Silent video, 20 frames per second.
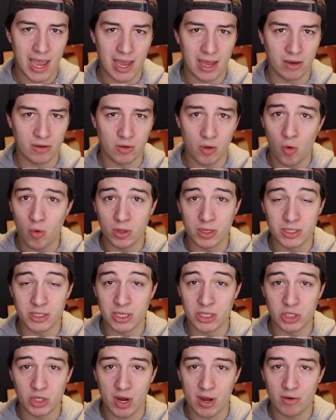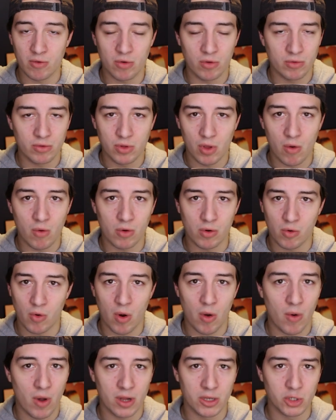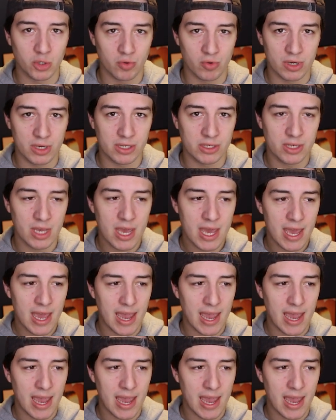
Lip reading: and goalies in general don't grow on trees.